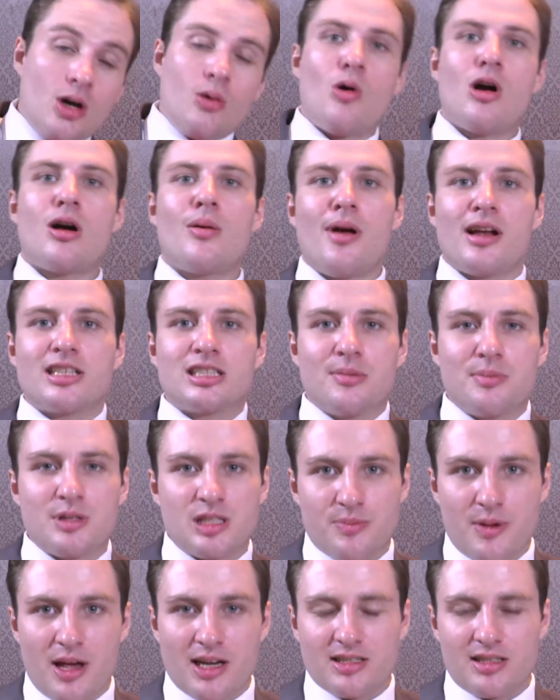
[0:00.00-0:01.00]
Welcome back to The
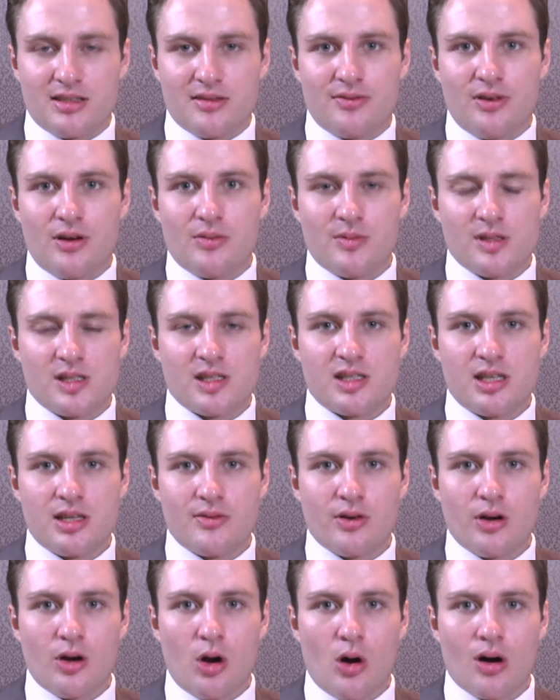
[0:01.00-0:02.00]
Perspective. I'm with
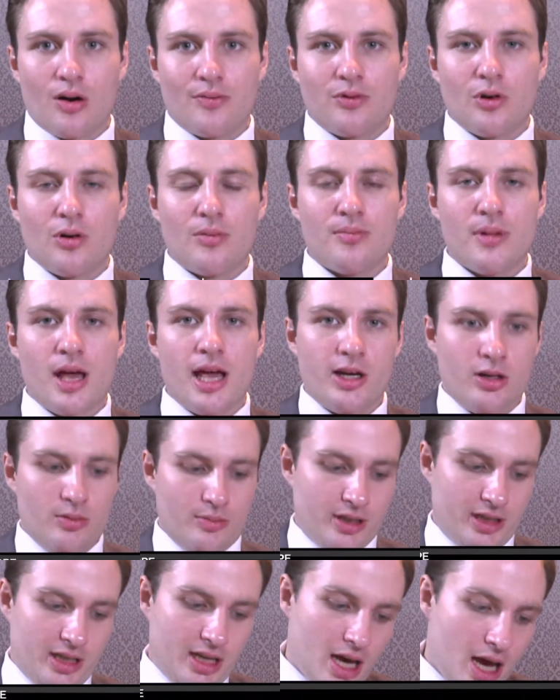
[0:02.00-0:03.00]
Stephen Locke from
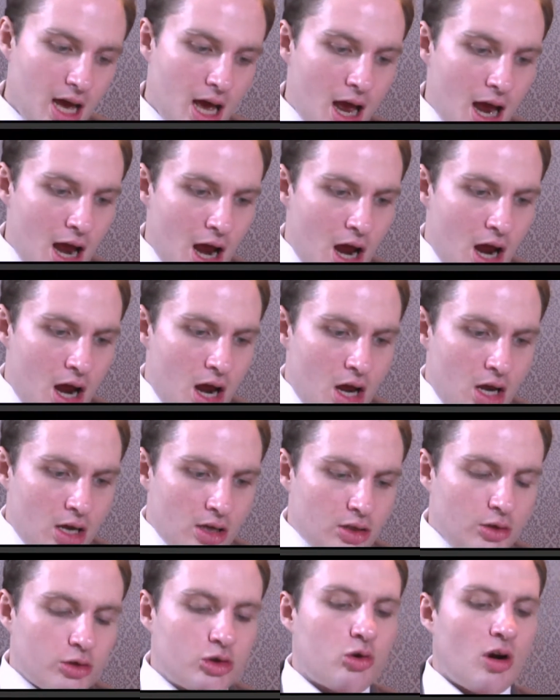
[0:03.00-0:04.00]
Edelman.
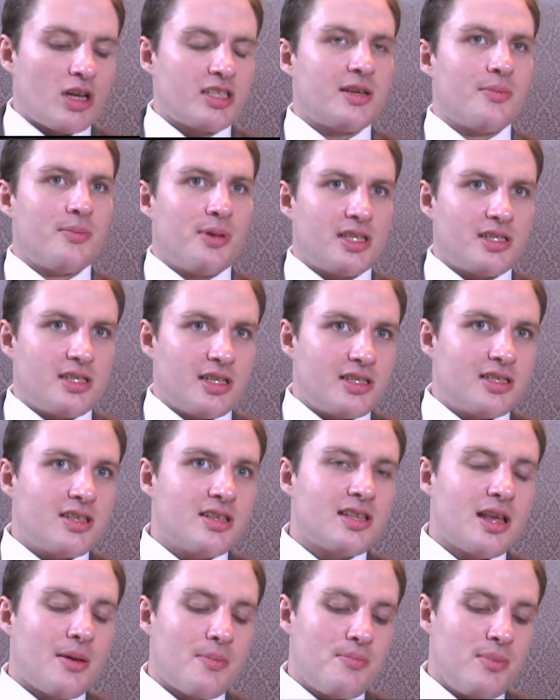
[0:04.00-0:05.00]
So trust in business,
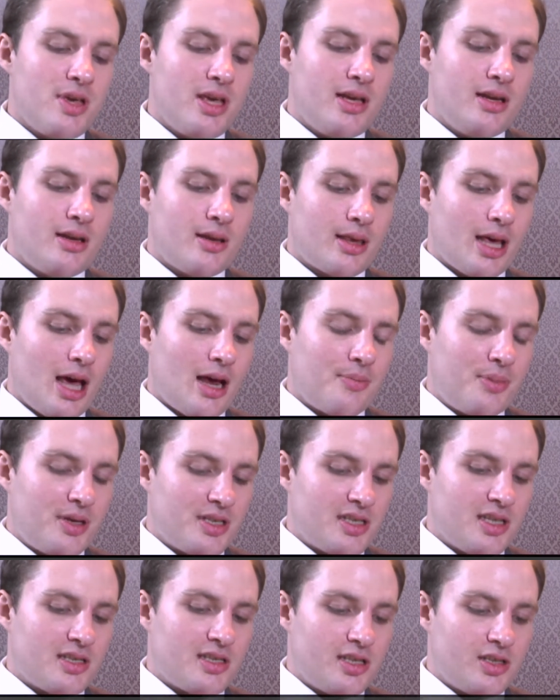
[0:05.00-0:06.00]
does that mean that
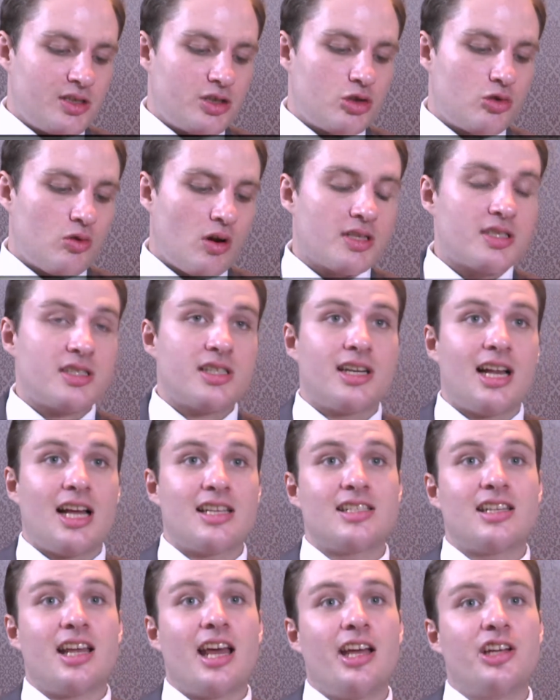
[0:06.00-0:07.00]
business is trusted
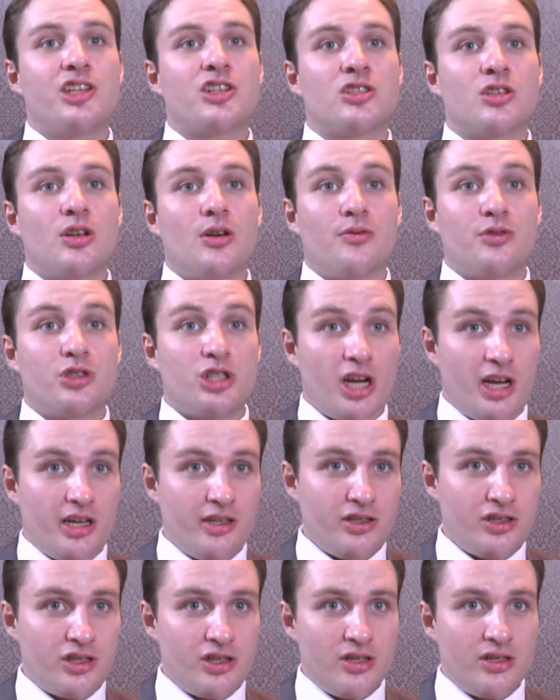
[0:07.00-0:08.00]
as an agent of
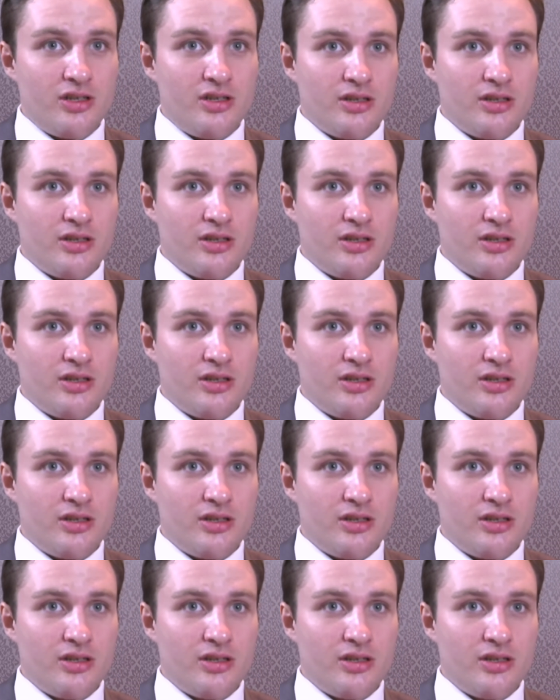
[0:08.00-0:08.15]
change?